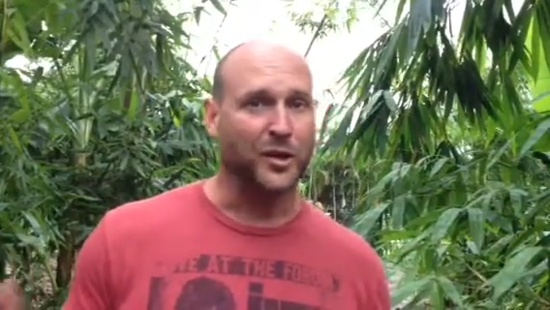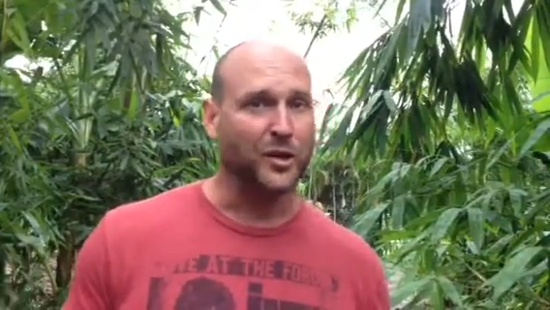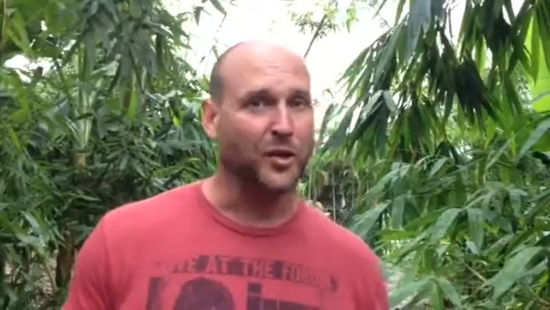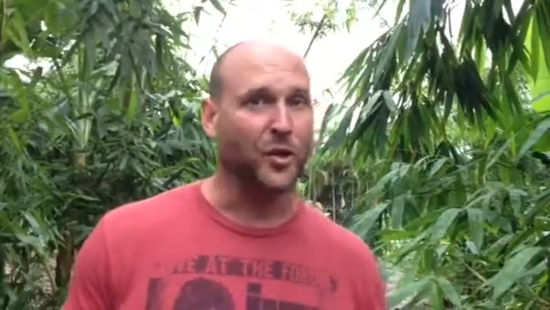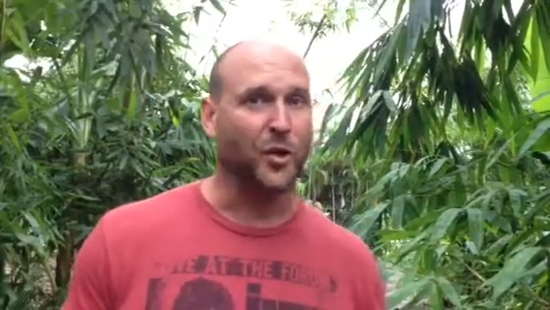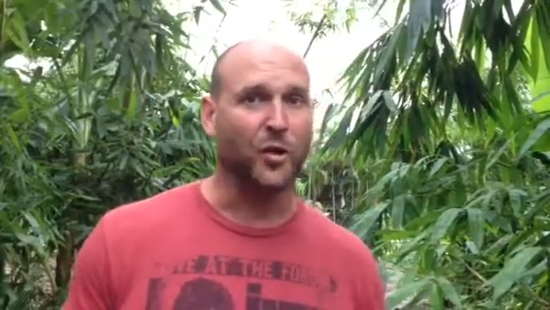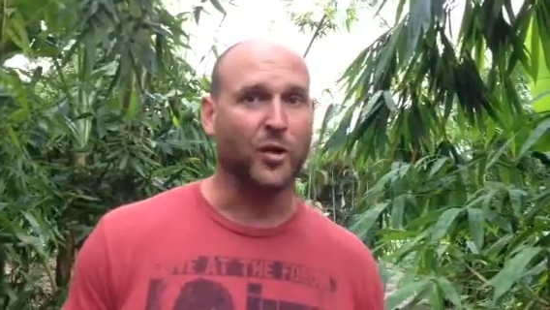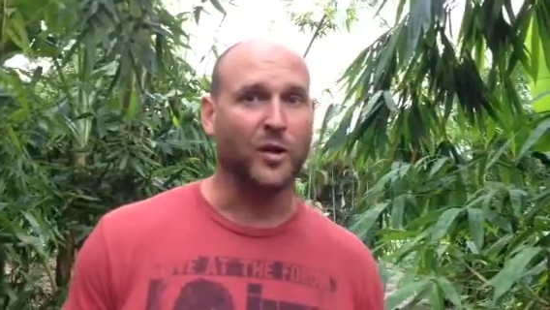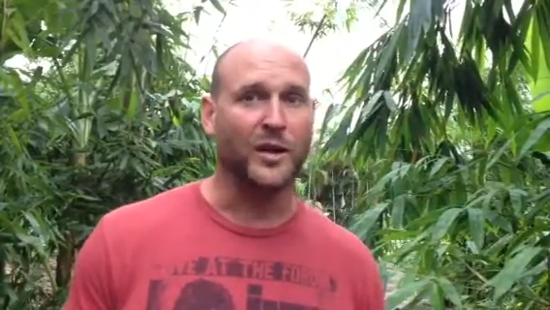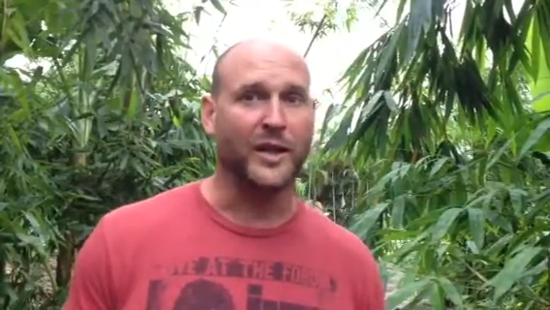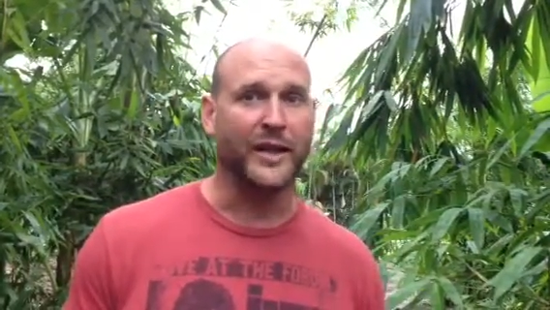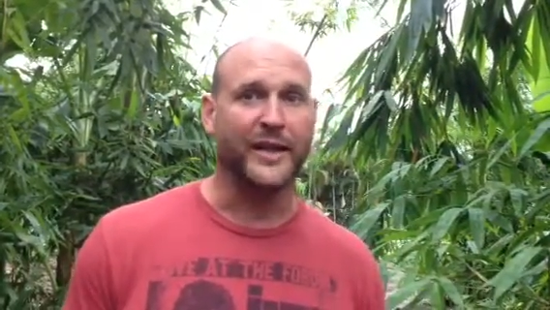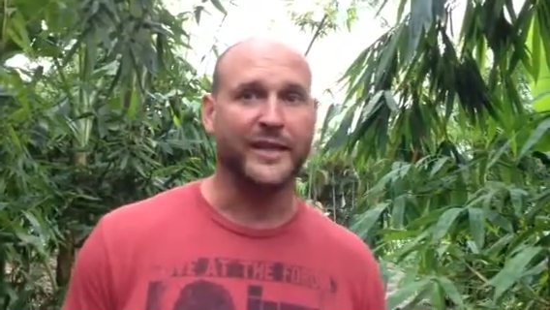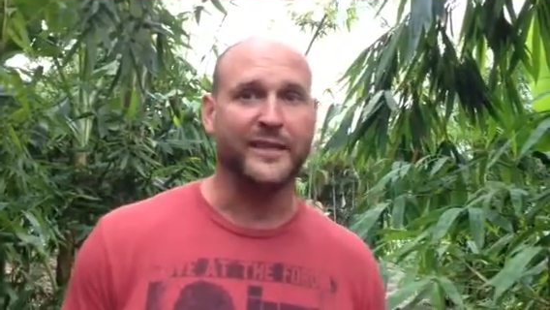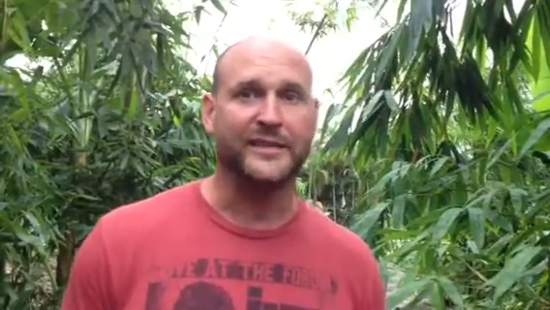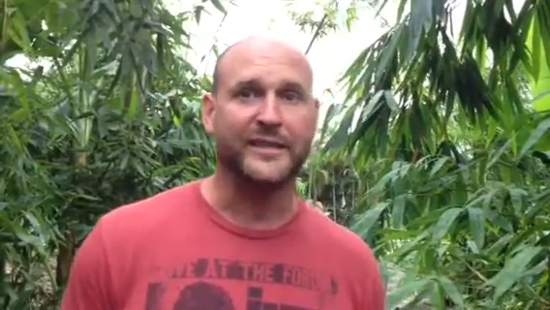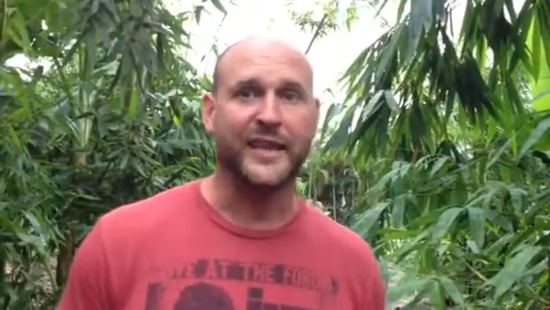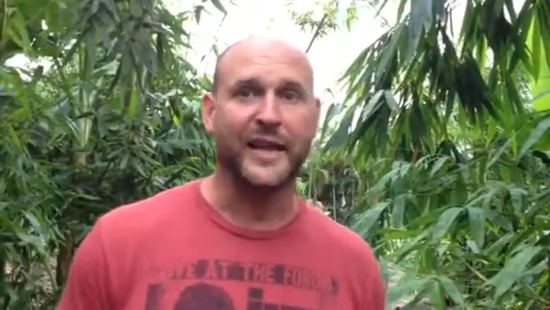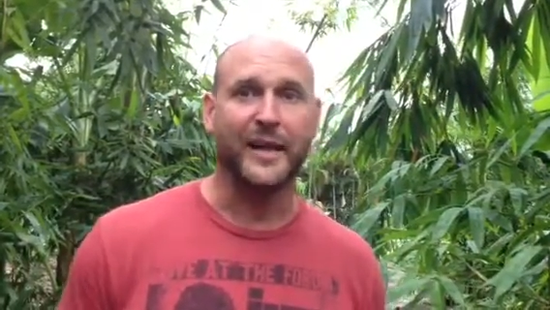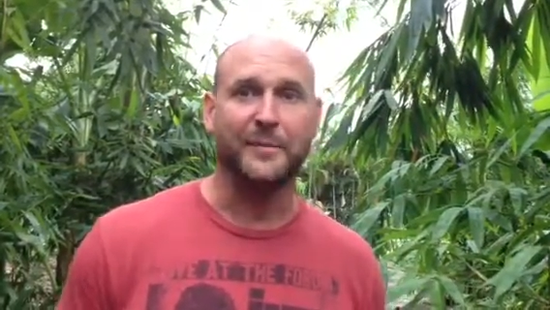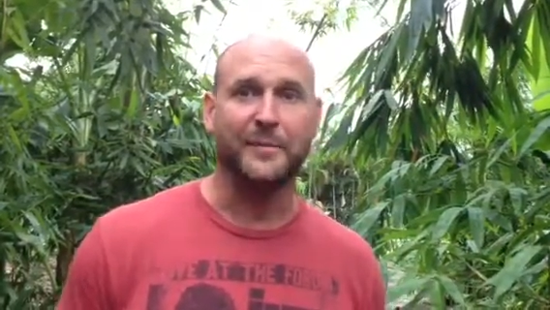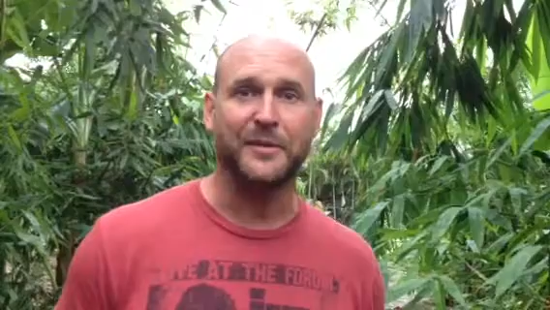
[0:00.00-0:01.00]
Knoll
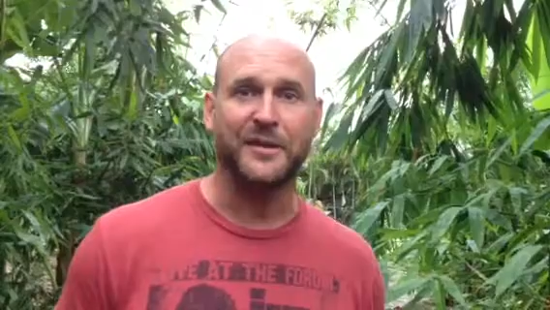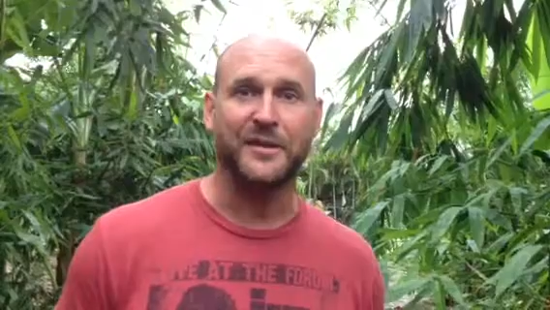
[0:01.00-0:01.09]
Landscape